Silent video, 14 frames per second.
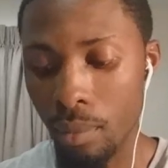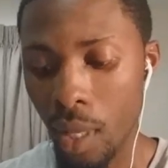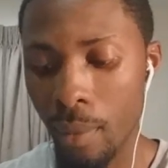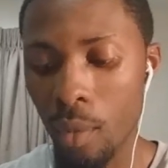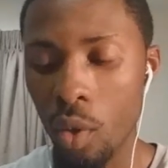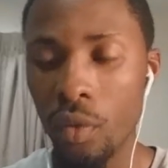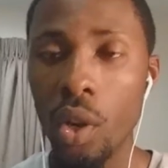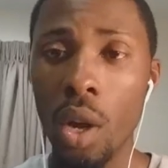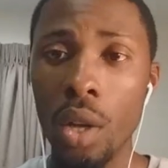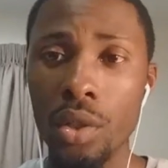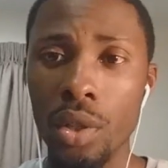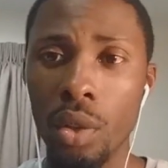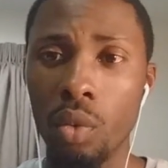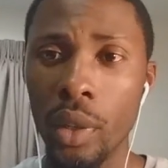They moved
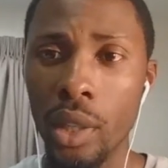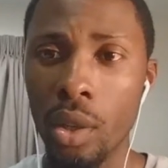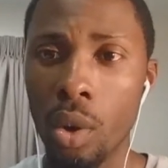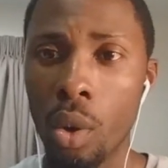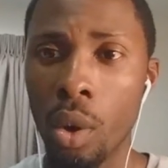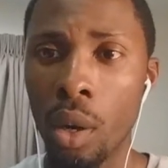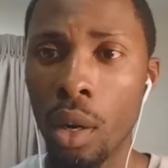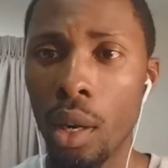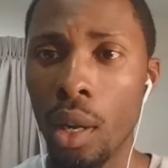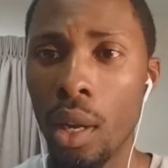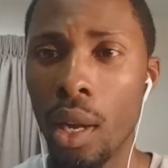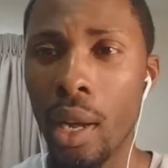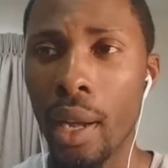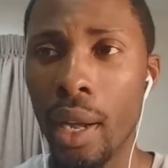on to ReCore.
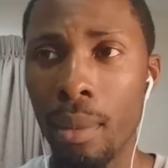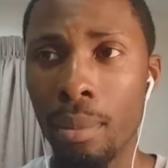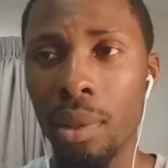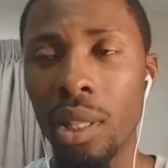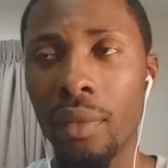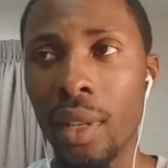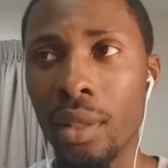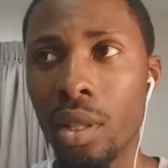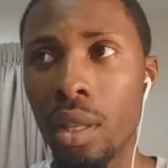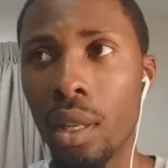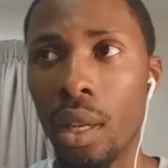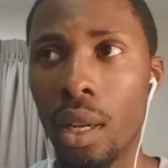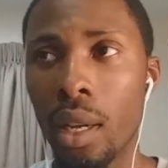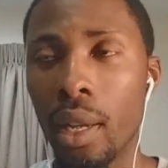I believe that's
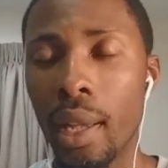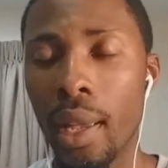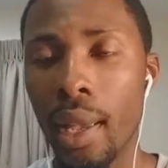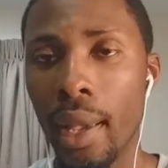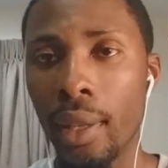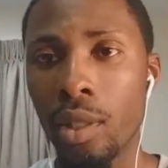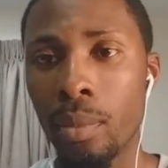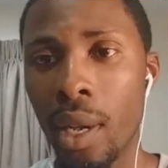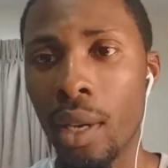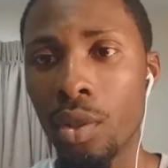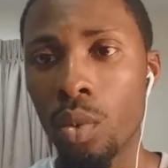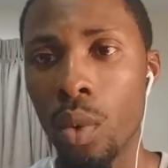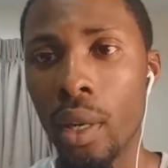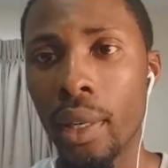a
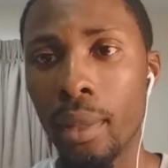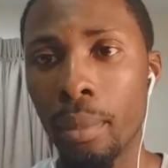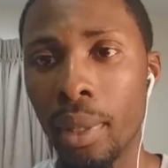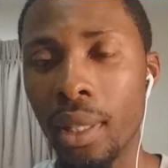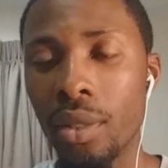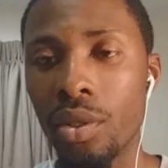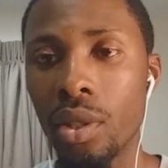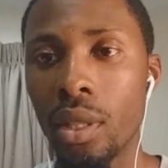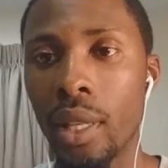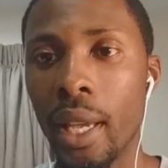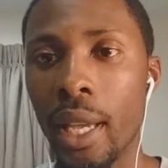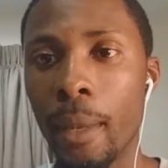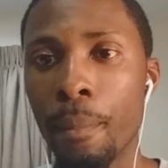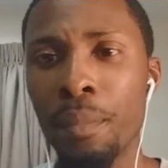Xbox One and PC
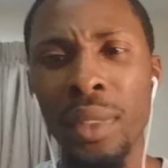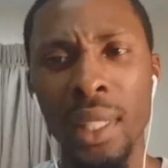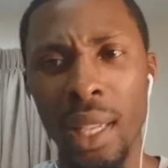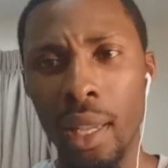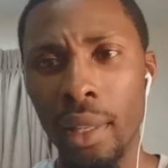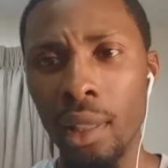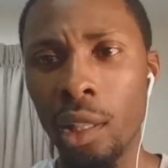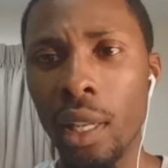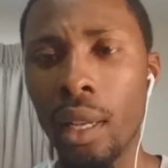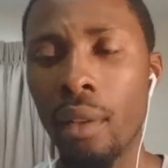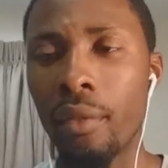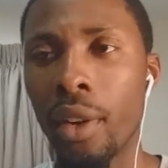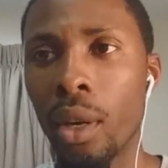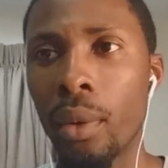game. It looked like
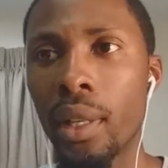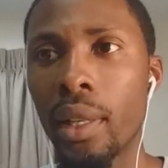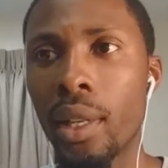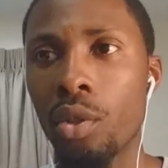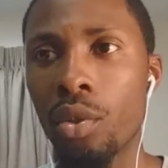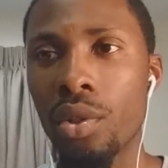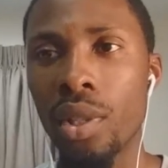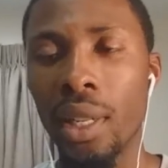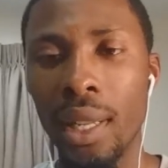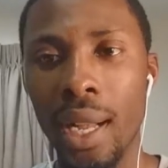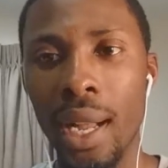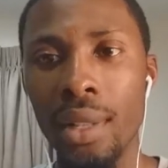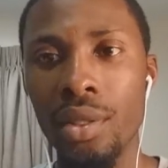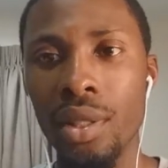a very interesting
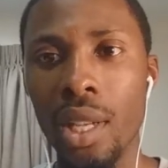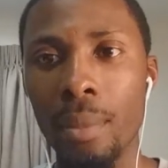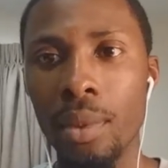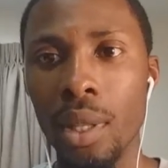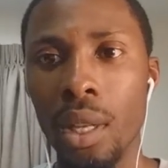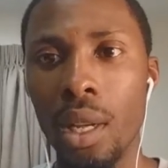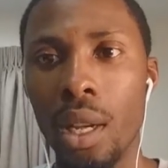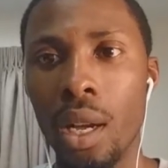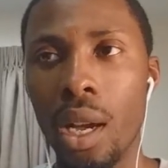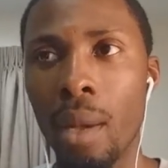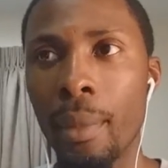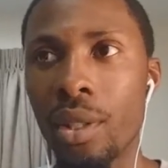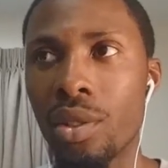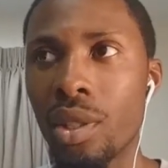concept.
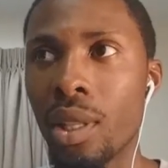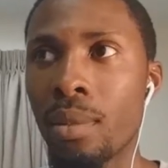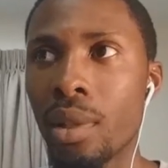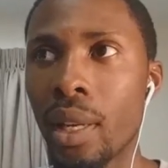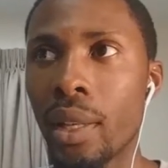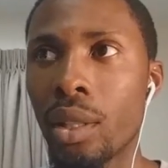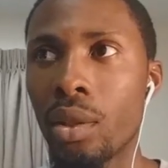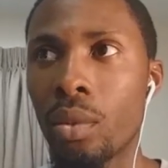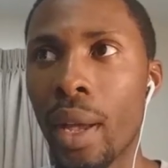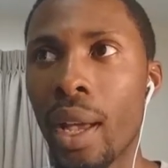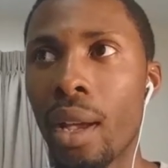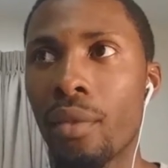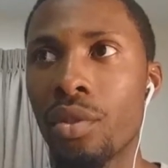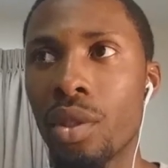It seems like you
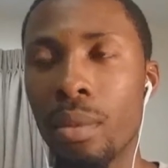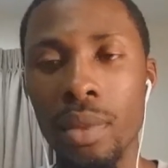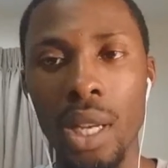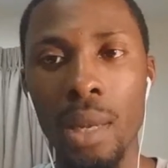have some